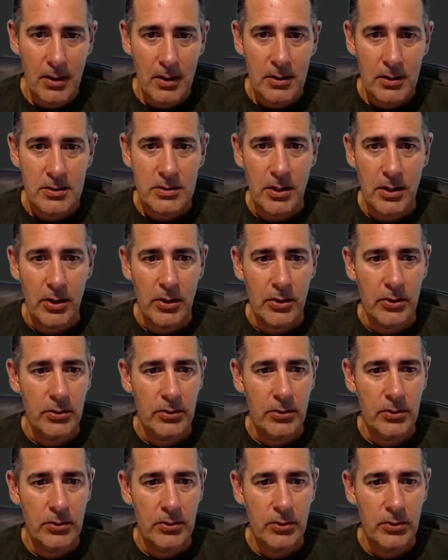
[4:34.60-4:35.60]
So
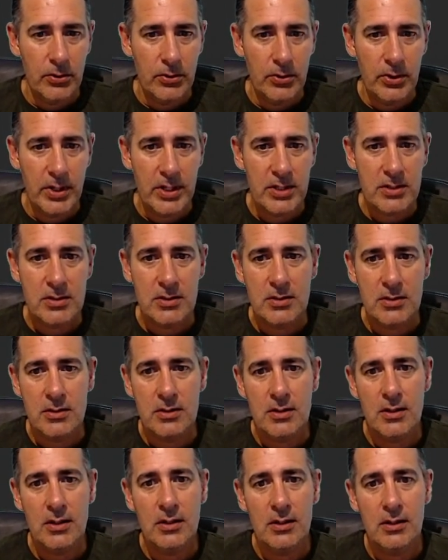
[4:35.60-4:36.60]

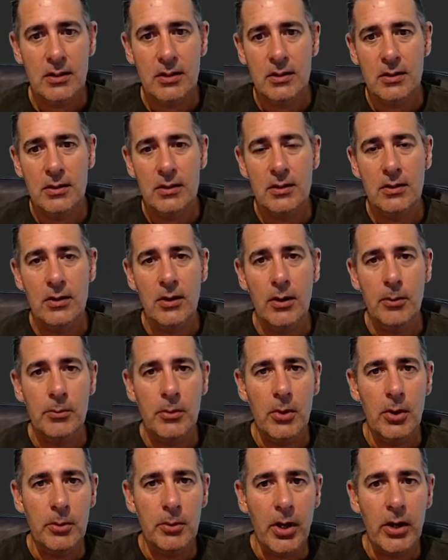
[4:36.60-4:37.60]

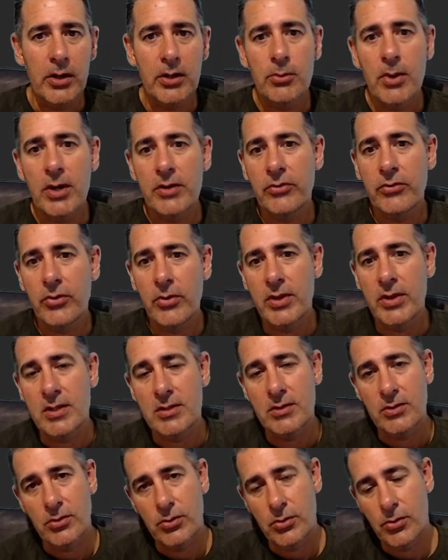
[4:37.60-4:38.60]
I'm going to run through this
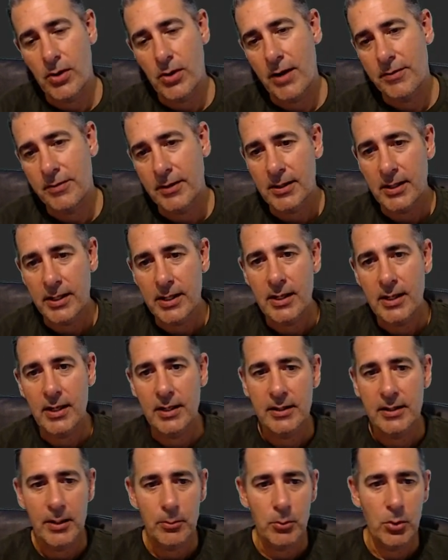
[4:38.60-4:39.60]
graphically,
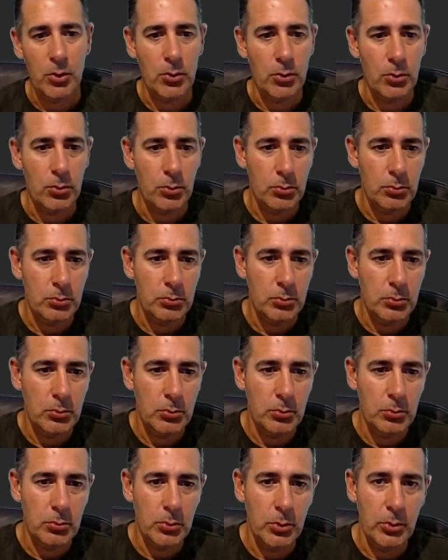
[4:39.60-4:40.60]
and then we'll
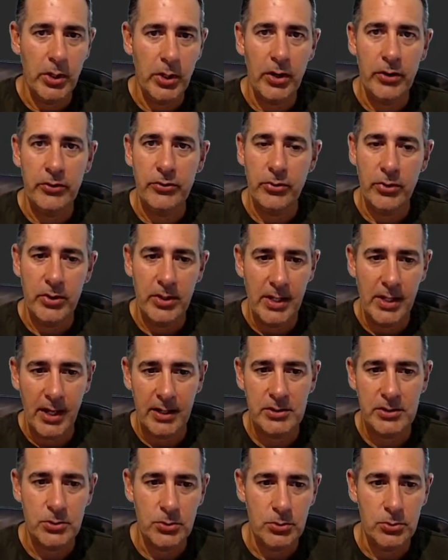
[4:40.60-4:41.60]
go through the
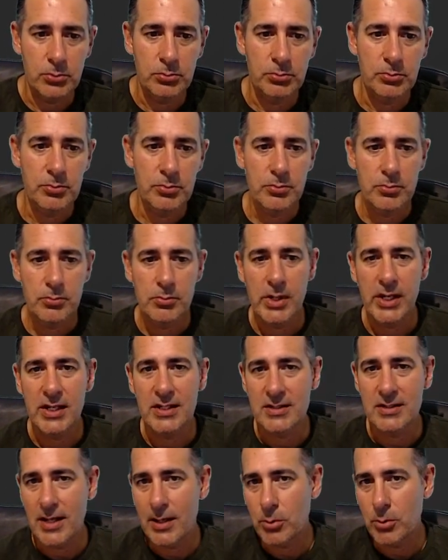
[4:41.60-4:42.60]
actual
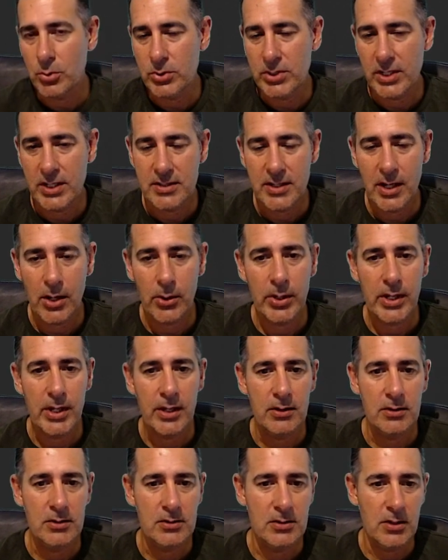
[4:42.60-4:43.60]
example detail here,
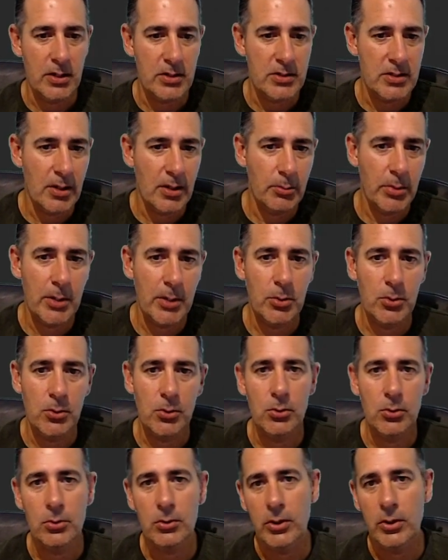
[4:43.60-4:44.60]
because I know some
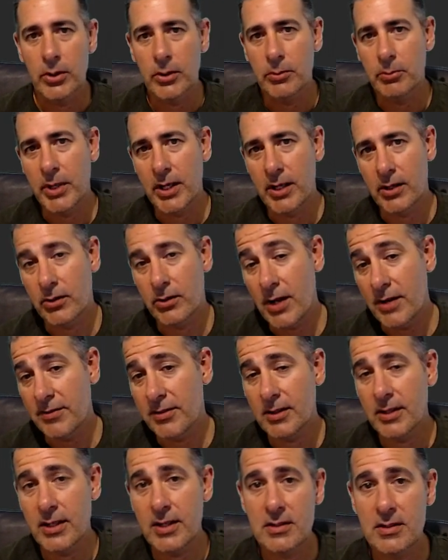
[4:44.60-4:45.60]
people learn better
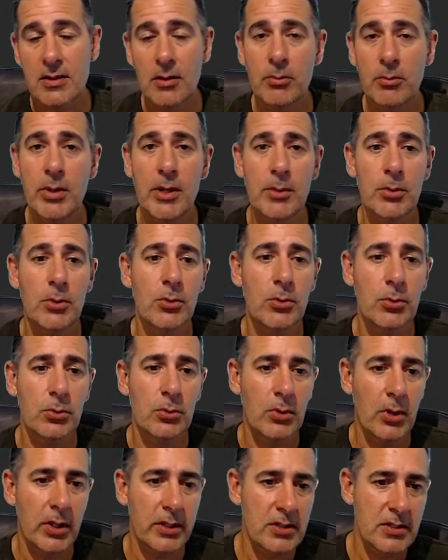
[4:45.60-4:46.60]
graphically, some people
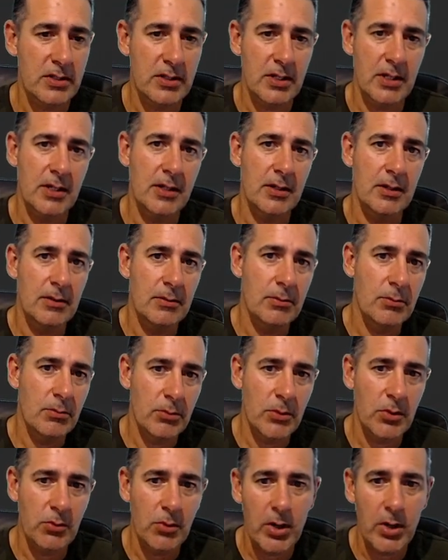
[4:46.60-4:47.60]
like to see
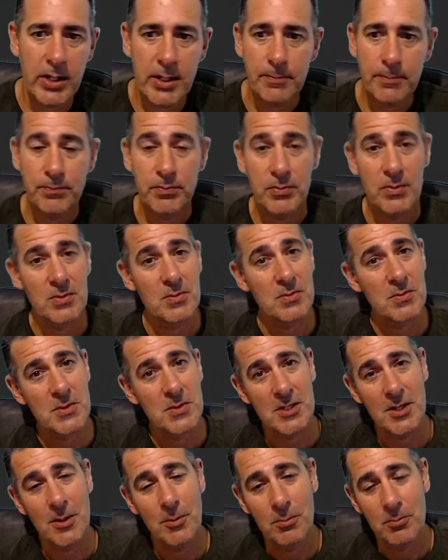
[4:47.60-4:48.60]
the writing,
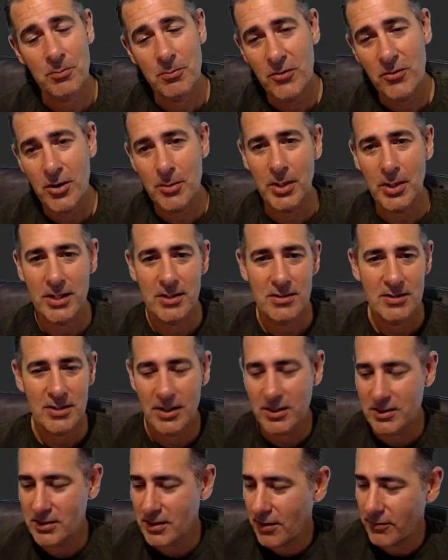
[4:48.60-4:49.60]
some verbally. So
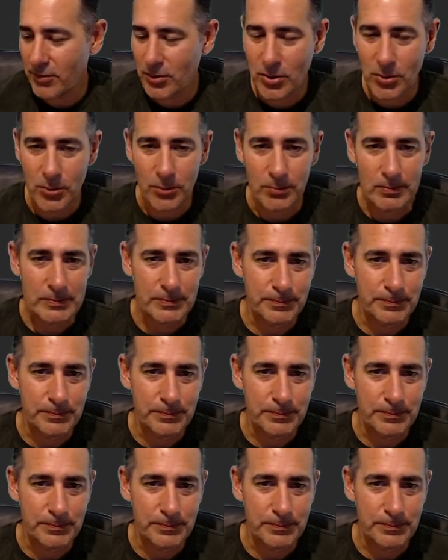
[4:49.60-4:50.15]
let's cover it all.